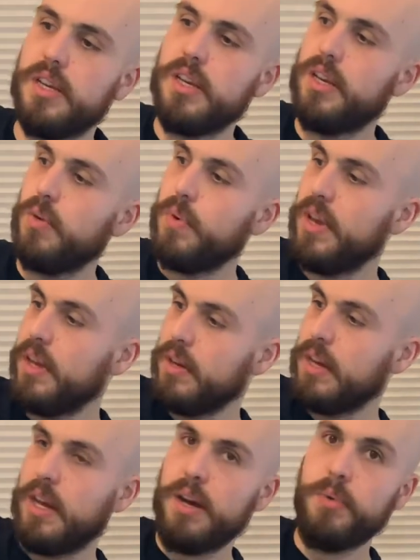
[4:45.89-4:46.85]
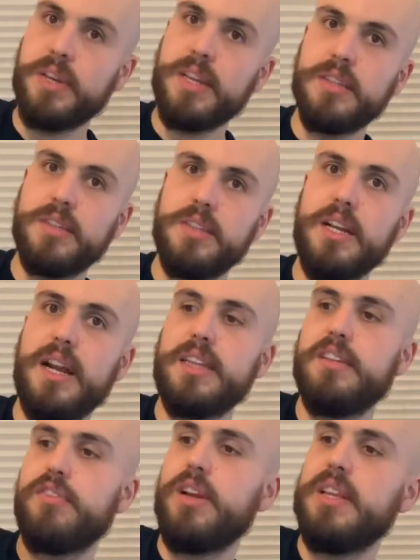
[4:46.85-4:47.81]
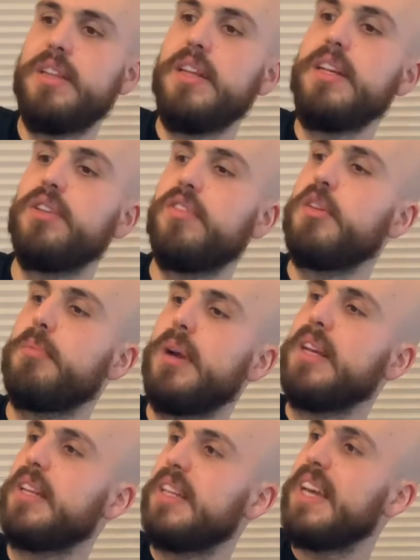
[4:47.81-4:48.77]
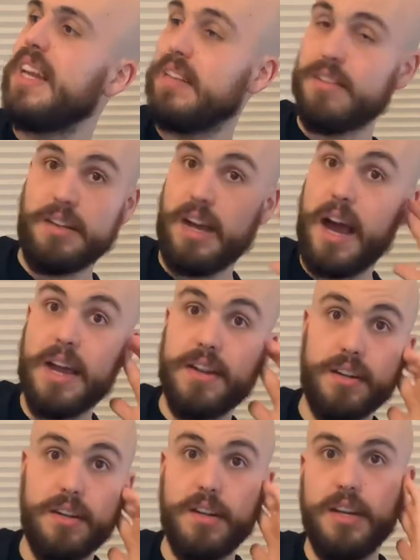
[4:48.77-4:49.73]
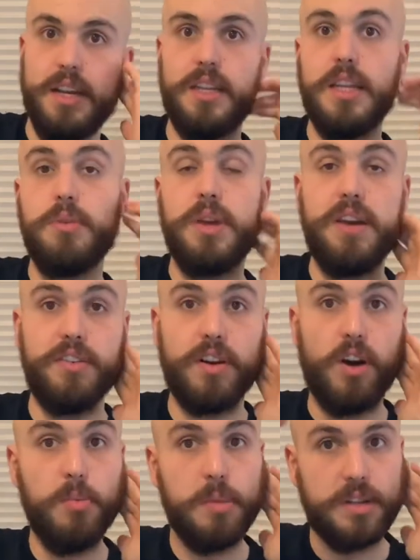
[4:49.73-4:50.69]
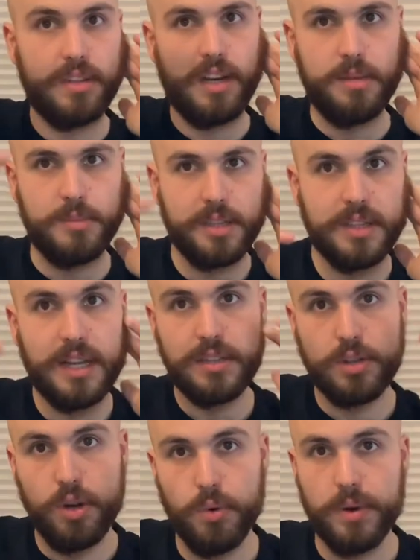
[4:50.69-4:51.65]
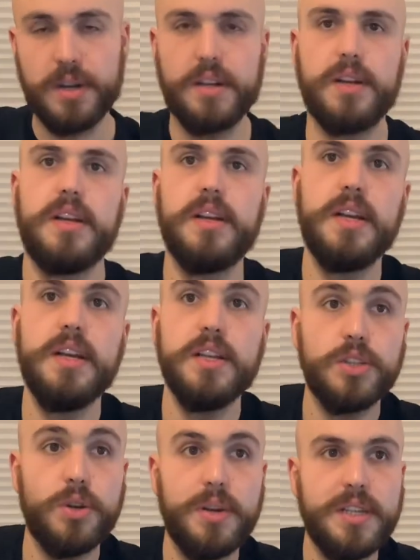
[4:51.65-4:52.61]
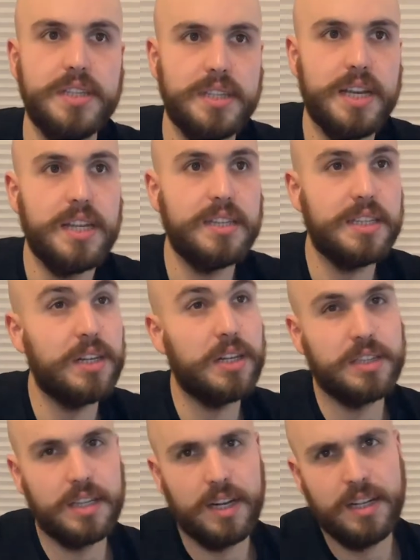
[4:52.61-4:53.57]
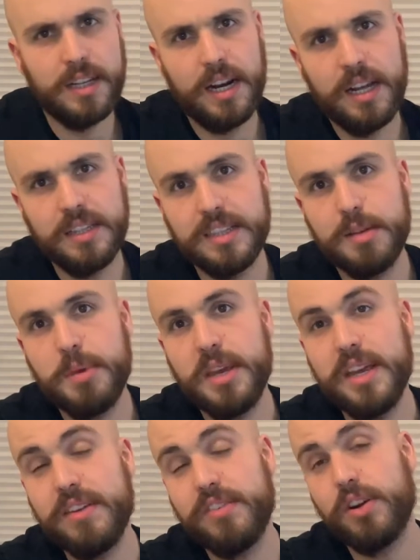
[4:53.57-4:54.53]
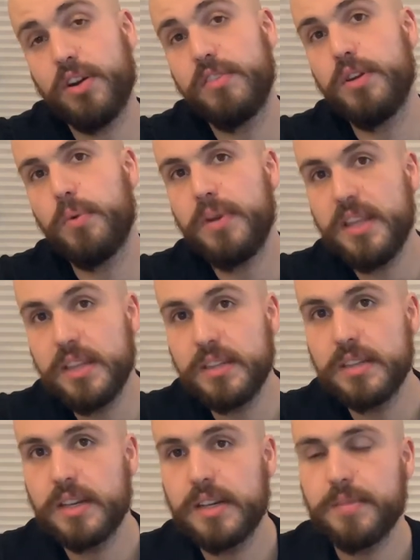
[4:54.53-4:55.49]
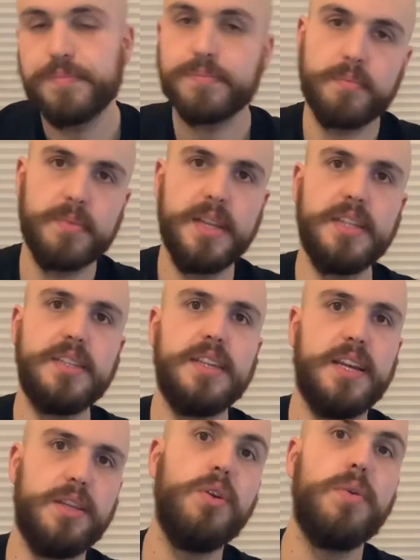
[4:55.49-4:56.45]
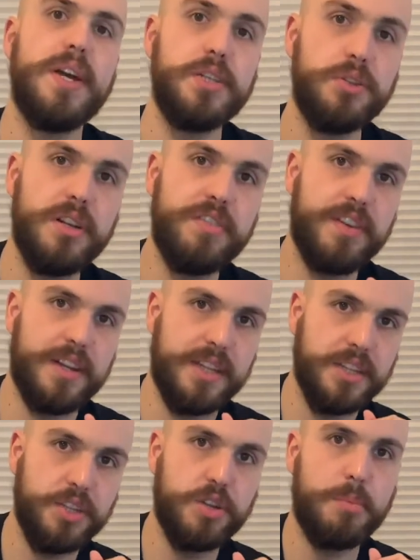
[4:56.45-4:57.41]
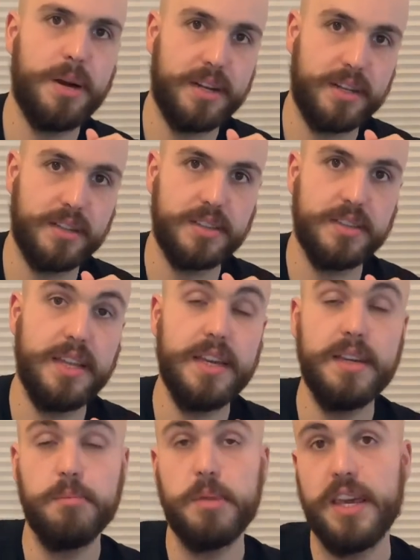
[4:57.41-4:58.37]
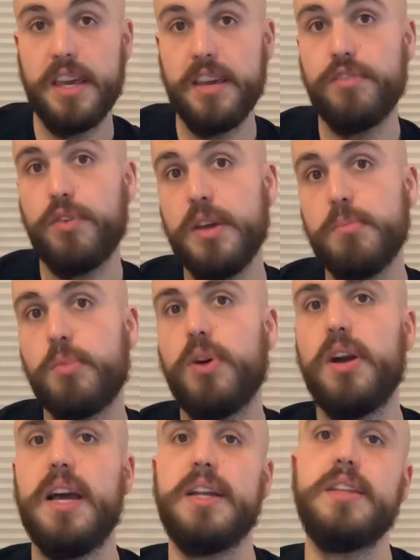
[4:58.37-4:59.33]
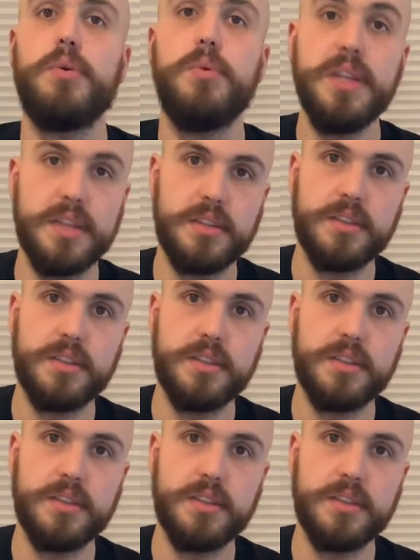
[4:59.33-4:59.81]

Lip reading: we can see like the volatility of the market getting higher, and then we have calmer times, it gets lower. So he says, he started analyzing the behavior of the wind, and he said, no, actually financial markets, they behave way more like the wind.